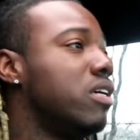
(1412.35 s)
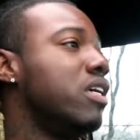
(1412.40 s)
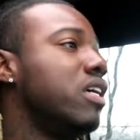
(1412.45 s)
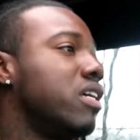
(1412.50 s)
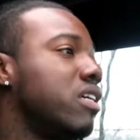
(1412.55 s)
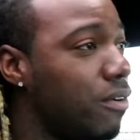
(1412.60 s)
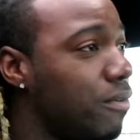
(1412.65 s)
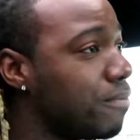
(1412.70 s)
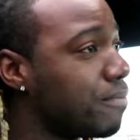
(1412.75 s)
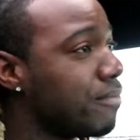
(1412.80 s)

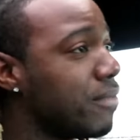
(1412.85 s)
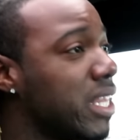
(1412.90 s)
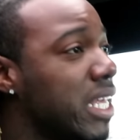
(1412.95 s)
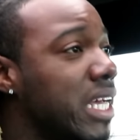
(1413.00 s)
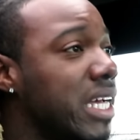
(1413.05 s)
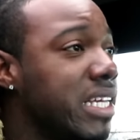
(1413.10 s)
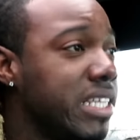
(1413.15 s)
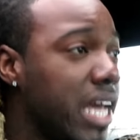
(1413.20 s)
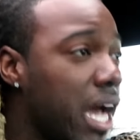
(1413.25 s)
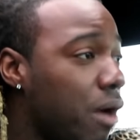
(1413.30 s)
So,
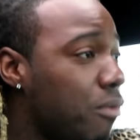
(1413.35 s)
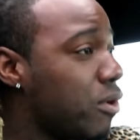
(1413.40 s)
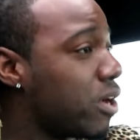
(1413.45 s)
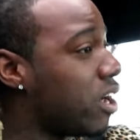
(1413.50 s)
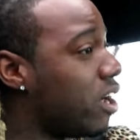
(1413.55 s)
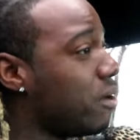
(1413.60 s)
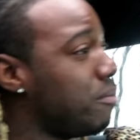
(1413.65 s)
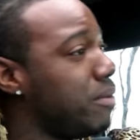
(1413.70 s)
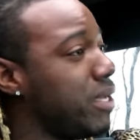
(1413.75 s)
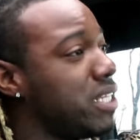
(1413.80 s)
yeah, we're
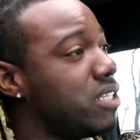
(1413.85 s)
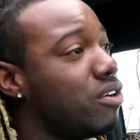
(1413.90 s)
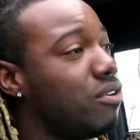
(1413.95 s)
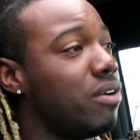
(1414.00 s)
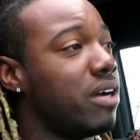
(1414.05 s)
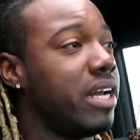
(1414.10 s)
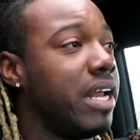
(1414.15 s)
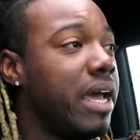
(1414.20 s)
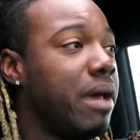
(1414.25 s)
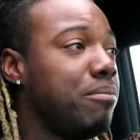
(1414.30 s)
gonna be
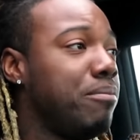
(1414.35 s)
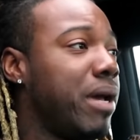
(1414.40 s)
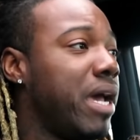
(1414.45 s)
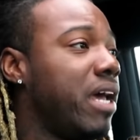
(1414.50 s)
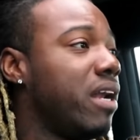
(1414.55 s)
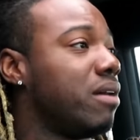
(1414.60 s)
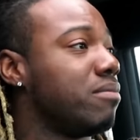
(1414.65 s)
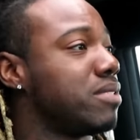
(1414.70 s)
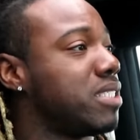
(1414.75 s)
doing that, man.